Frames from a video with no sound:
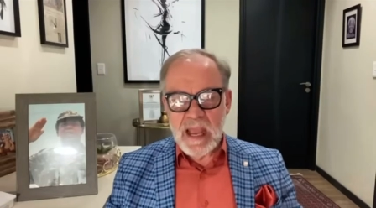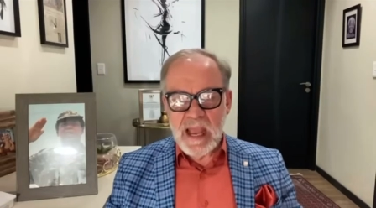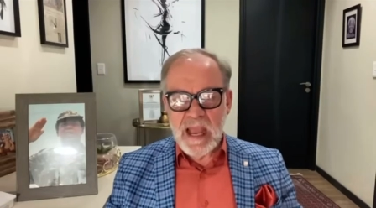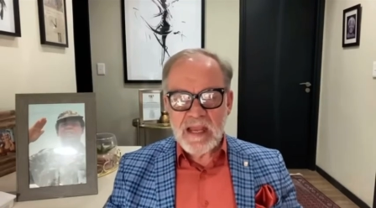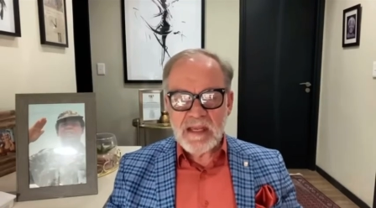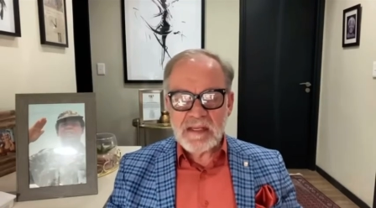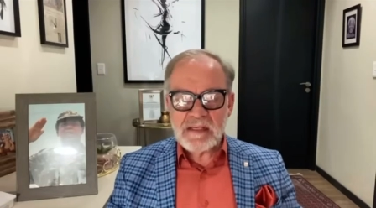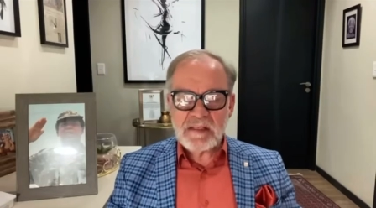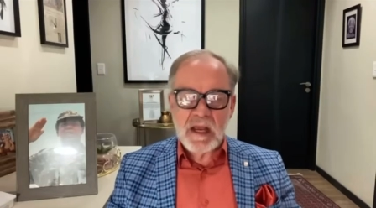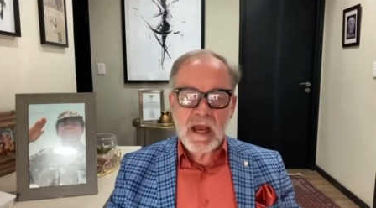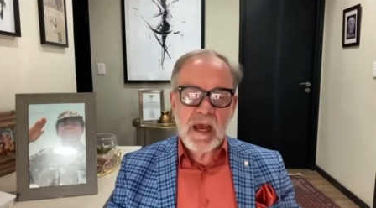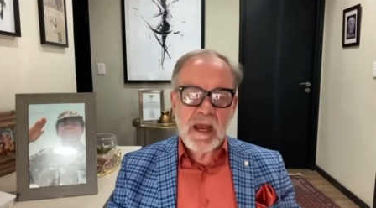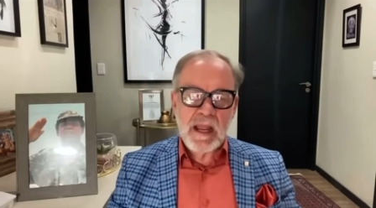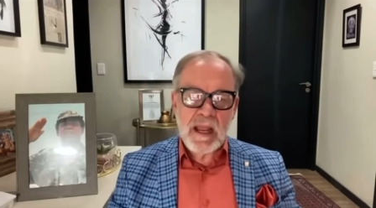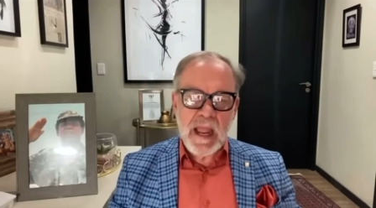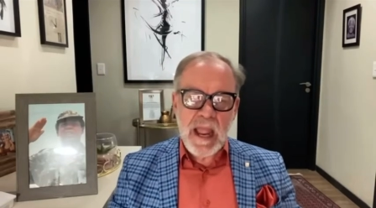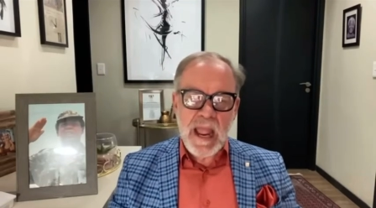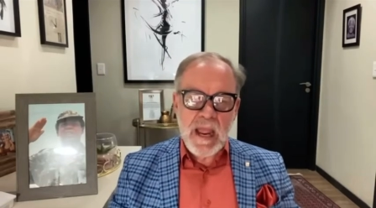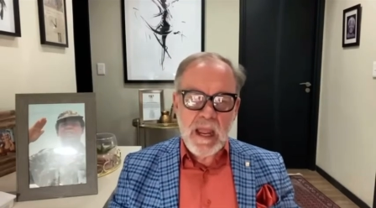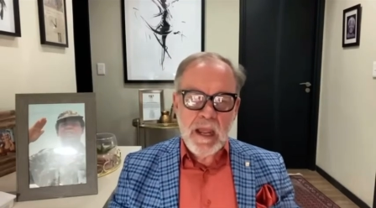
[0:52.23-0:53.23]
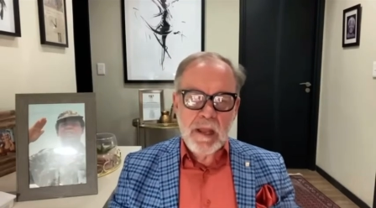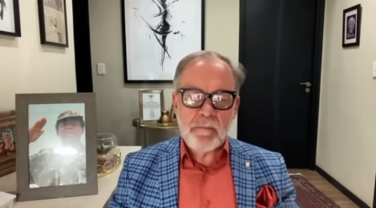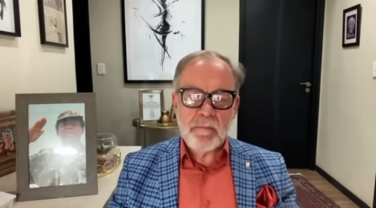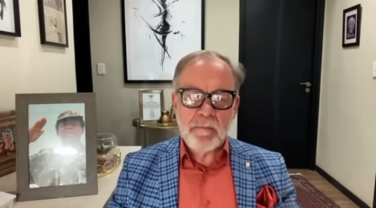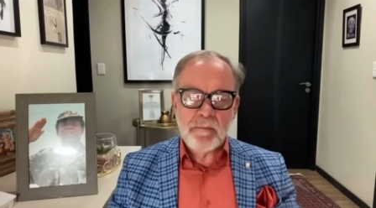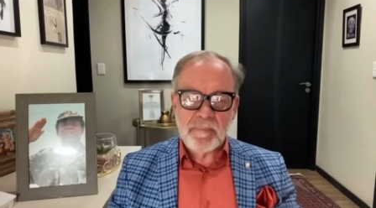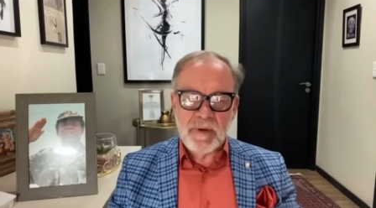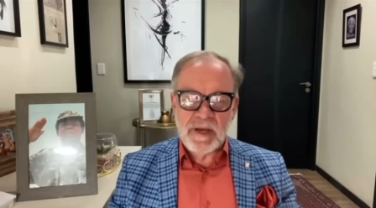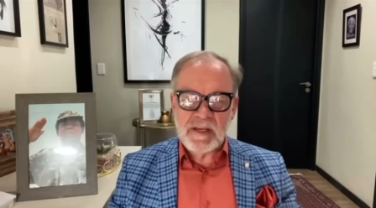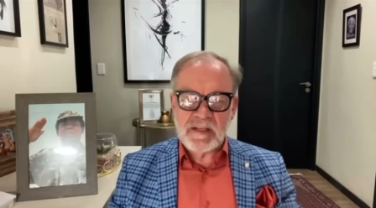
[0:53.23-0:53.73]
as I
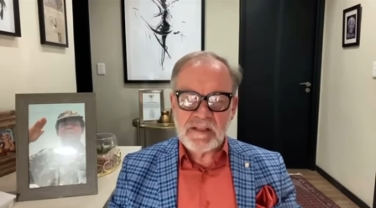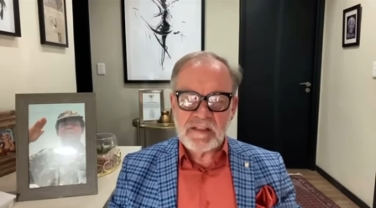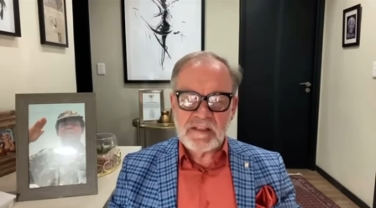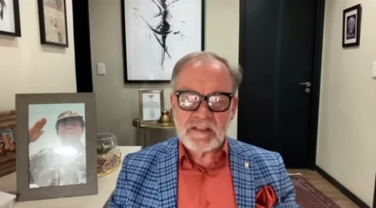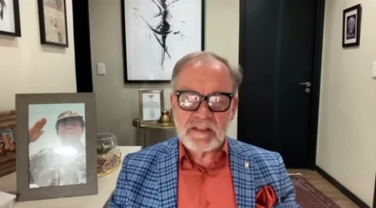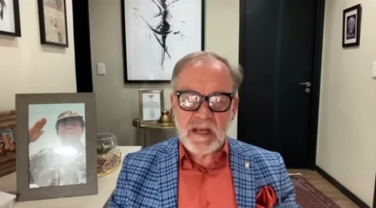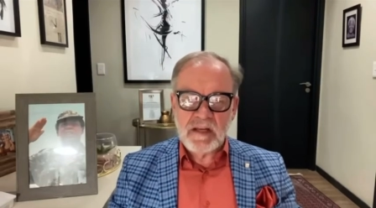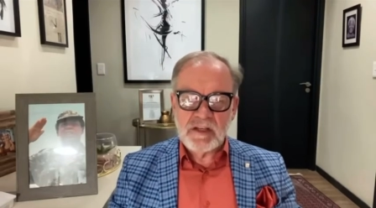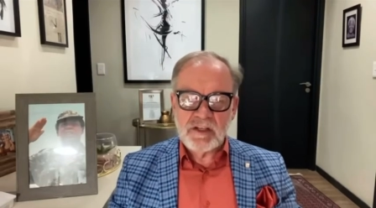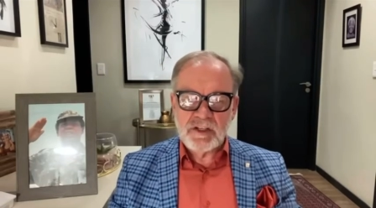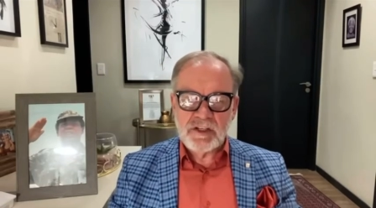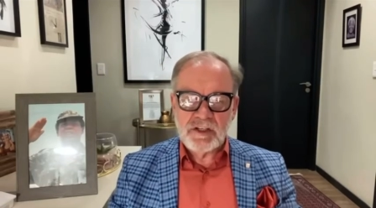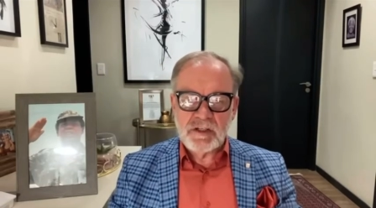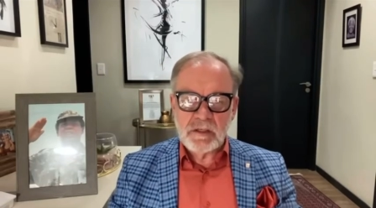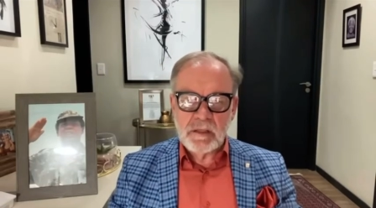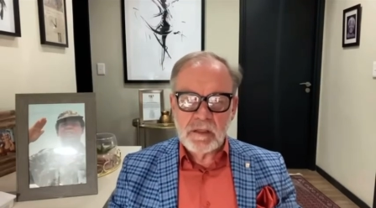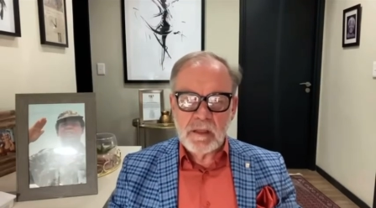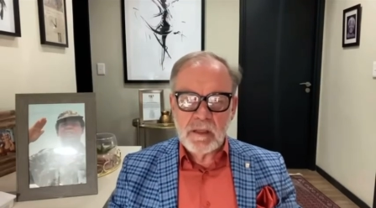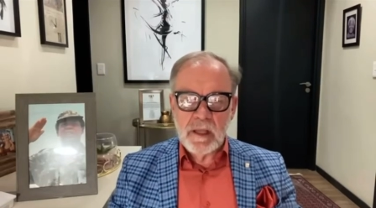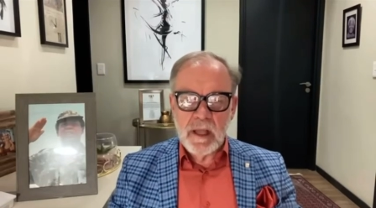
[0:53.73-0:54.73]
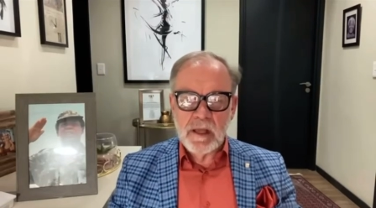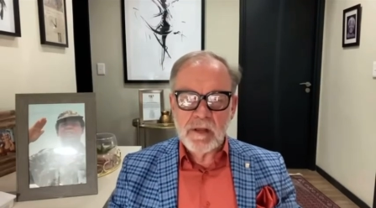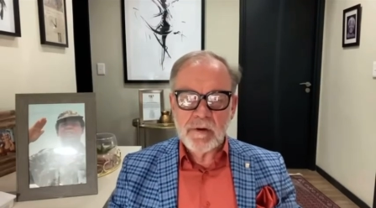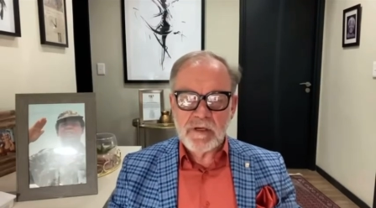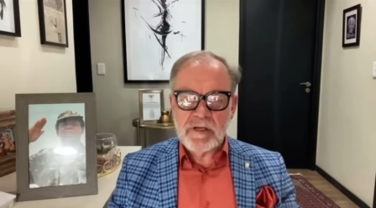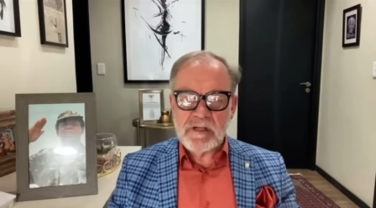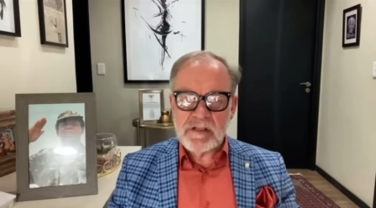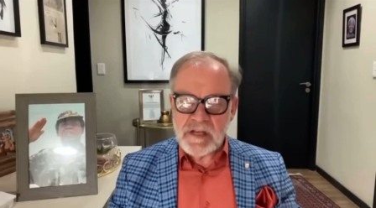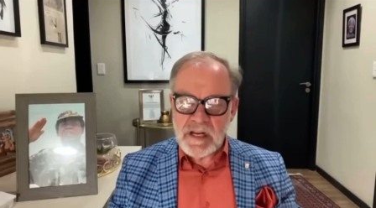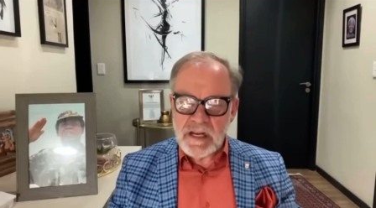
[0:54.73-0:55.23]
am, by such a
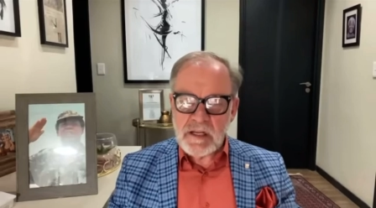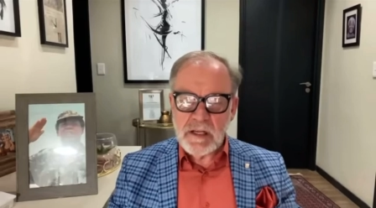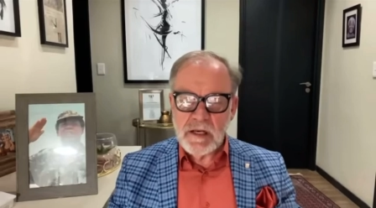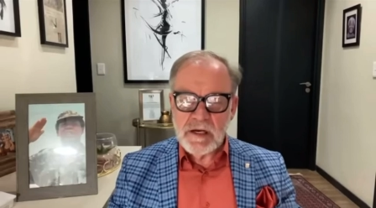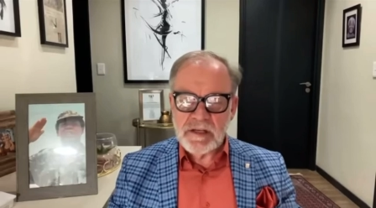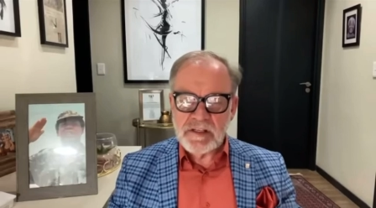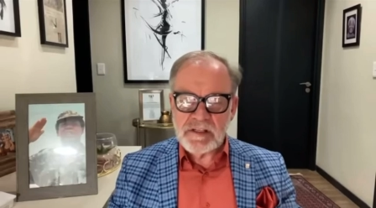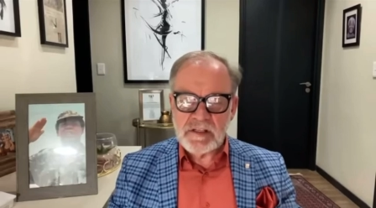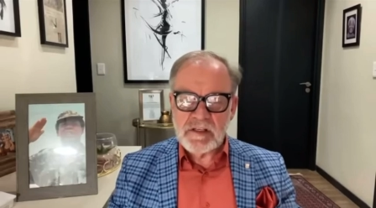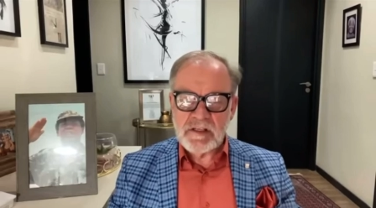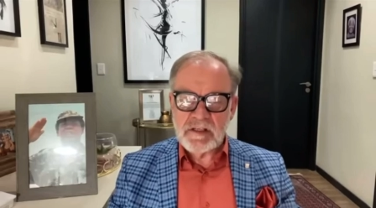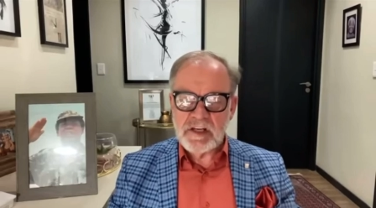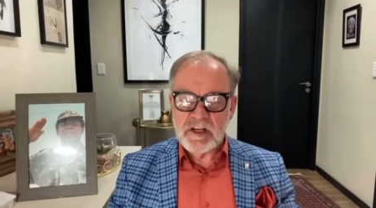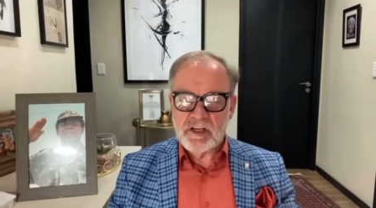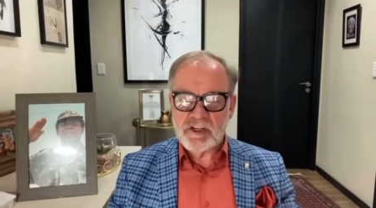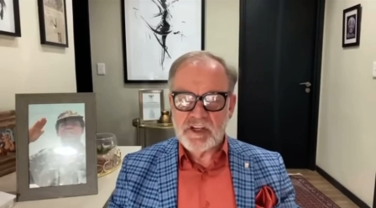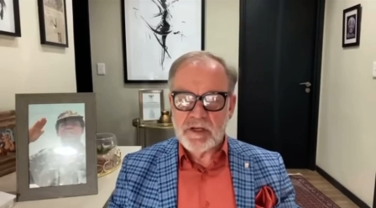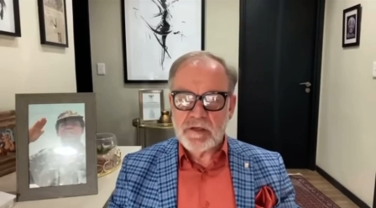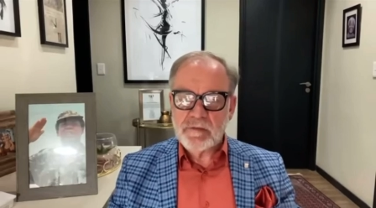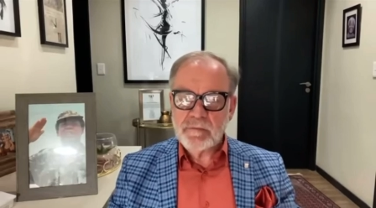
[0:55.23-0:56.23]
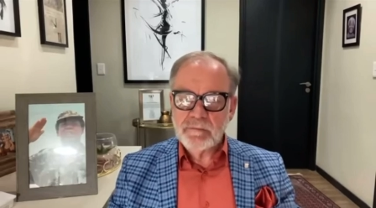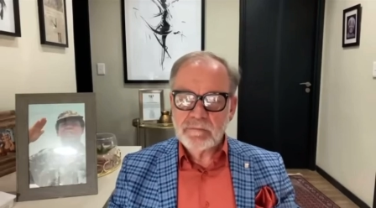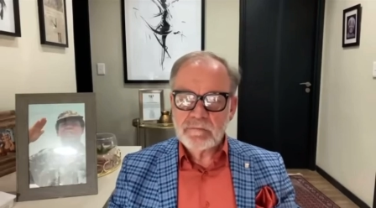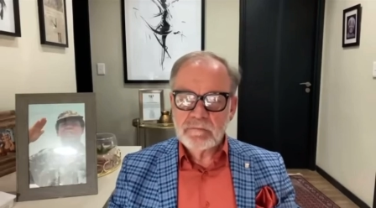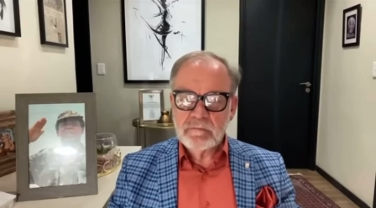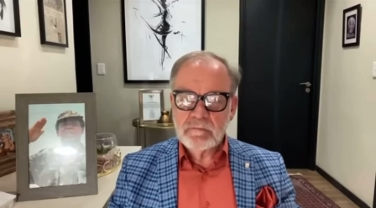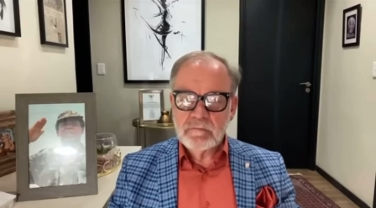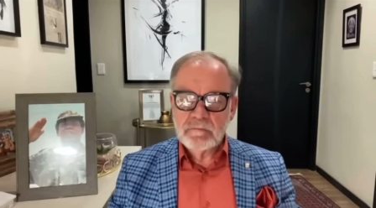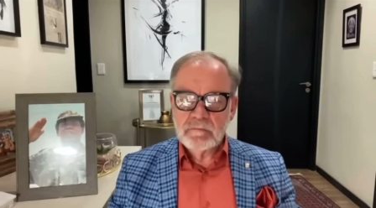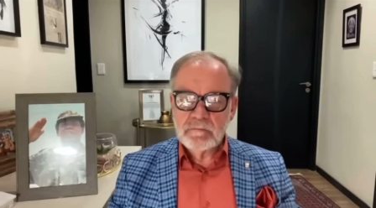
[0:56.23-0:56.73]
ridiculous decision